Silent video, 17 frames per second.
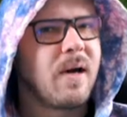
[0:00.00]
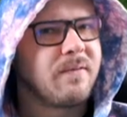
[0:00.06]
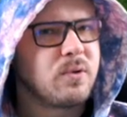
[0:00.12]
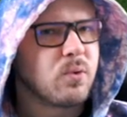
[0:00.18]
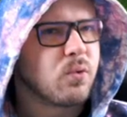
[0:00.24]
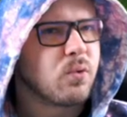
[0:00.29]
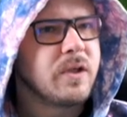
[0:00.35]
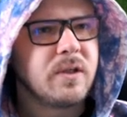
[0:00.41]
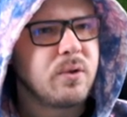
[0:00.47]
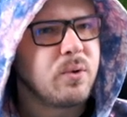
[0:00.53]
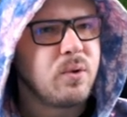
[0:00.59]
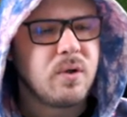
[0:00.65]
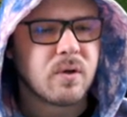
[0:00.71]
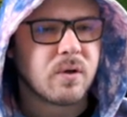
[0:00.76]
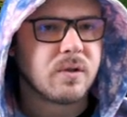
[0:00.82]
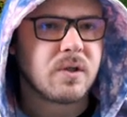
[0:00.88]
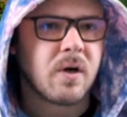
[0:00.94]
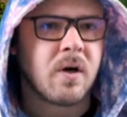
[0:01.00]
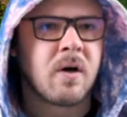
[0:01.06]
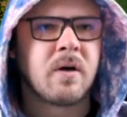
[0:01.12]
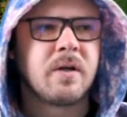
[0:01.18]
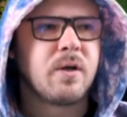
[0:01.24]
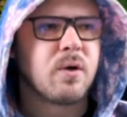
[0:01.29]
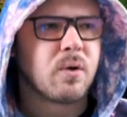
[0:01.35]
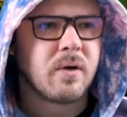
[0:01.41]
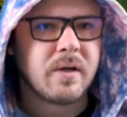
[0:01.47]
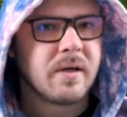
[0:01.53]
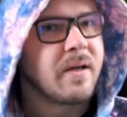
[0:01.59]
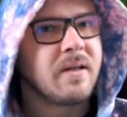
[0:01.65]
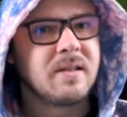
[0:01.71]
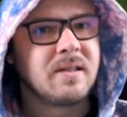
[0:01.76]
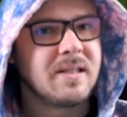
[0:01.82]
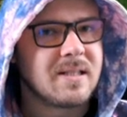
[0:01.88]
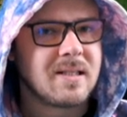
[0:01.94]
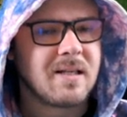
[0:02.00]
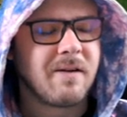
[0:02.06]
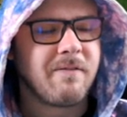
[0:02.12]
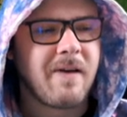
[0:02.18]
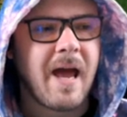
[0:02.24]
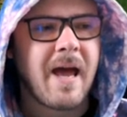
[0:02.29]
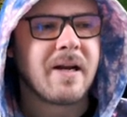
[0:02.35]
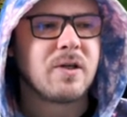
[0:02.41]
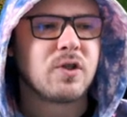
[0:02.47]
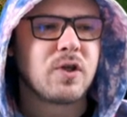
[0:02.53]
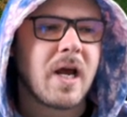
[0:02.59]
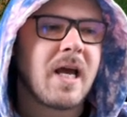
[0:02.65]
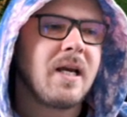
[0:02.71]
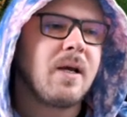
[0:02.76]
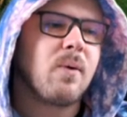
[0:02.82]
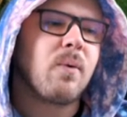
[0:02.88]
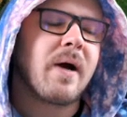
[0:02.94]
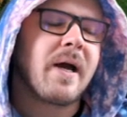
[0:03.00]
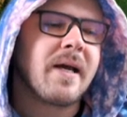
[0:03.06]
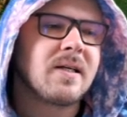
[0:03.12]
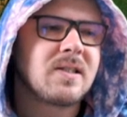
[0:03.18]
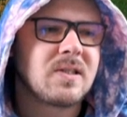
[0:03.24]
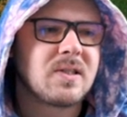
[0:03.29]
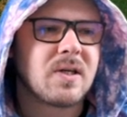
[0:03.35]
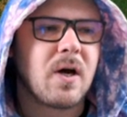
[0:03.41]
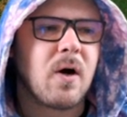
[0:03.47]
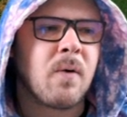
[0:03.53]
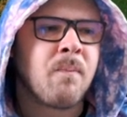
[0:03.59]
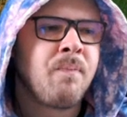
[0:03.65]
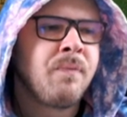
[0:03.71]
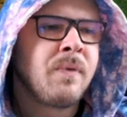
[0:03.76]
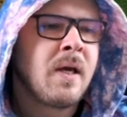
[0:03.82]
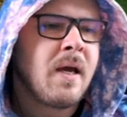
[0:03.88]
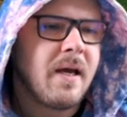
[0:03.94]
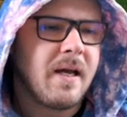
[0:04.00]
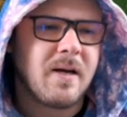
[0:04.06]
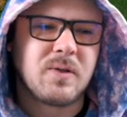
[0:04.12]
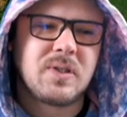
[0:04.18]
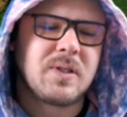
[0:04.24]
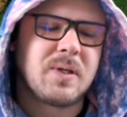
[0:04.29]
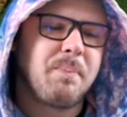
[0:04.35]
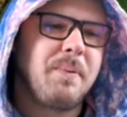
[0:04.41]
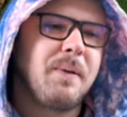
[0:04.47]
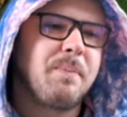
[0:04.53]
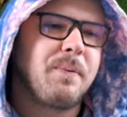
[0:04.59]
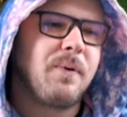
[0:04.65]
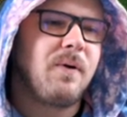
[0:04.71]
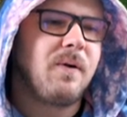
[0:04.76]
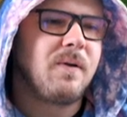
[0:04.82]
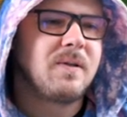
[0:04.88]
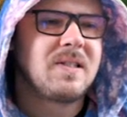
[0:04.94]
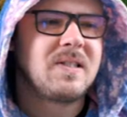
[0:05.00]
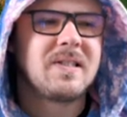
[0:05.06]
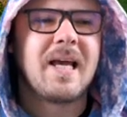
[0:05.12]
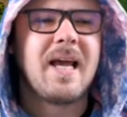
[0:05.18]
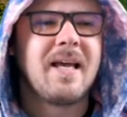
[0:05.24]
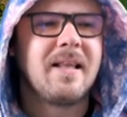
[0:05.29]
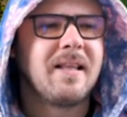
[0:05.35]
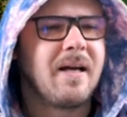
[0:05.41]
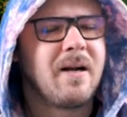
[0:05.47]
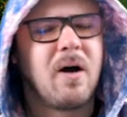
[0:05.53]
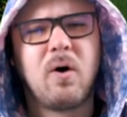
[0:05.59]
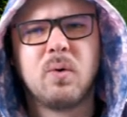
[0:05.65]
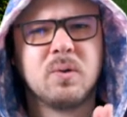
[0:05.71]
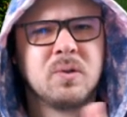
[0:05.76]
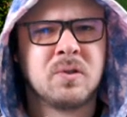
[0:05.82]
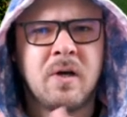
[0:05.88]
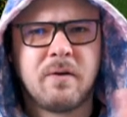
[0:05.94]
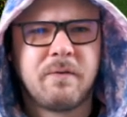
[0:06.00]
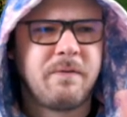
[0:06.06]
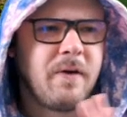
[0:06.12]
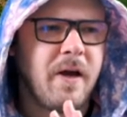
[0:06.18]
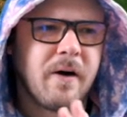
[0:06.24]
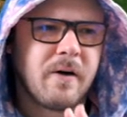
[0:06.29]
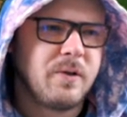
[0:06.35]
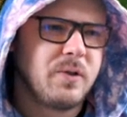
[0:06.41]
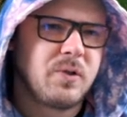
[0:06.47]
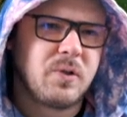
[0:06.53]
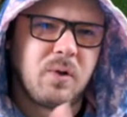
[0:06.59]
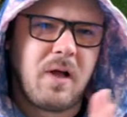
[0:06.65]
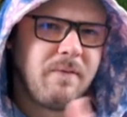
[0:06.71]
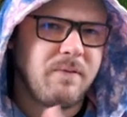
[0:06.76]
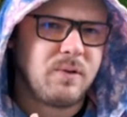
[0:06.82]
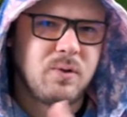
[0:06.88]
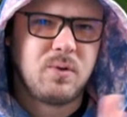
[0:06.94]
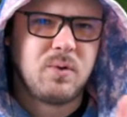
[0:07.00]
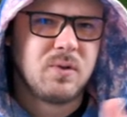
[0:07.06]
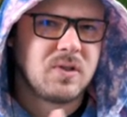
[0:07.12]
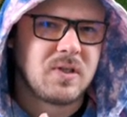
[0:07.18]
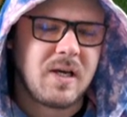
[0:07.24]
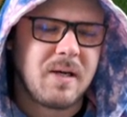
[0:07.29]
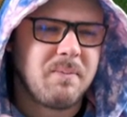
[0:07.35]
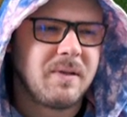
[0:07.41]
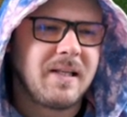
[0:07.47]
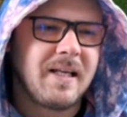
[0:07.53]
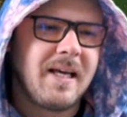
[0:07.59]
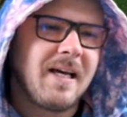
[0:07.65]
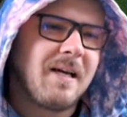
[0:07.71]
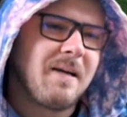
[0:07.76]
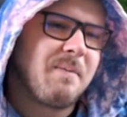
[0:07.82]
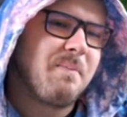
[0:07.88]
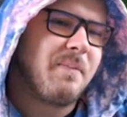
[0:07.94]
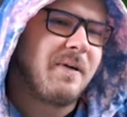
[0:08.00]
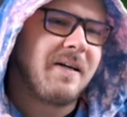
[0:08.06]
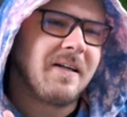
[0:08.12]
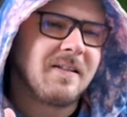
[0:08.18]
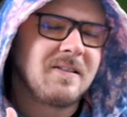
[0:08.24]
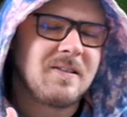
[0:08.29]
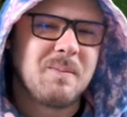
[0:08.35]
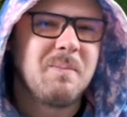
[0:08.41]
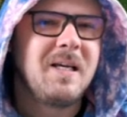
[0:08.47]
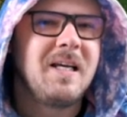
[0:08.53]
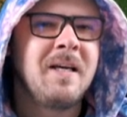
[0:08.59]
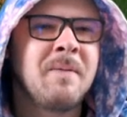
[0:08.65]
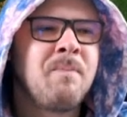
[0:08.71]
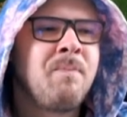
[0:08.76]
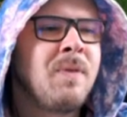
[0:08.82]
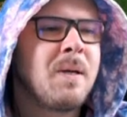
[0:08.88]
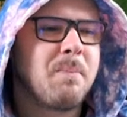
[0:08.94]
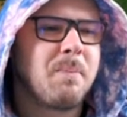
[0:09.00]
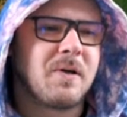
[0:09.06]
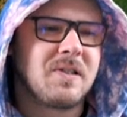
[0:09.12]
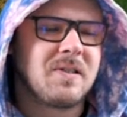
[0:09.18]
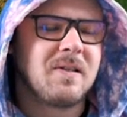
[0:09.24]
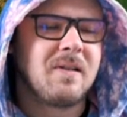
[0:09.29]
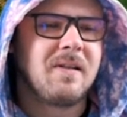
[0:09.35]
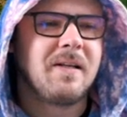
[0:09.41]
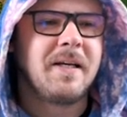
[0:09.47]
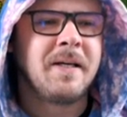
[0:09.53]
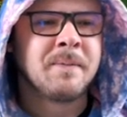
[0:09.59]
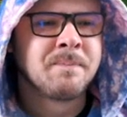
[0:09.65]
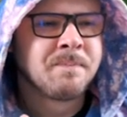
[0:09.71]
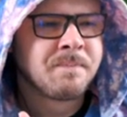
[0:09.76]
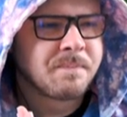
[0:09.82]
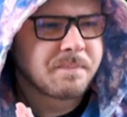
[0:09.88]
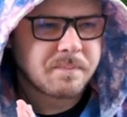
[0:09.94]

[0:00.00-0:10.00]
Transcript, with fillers: have to redo your turn, you're at a disadvantage anyway. So, you know, some people say that, oh, it's not fair, you still have to do the same thing. But to me personally,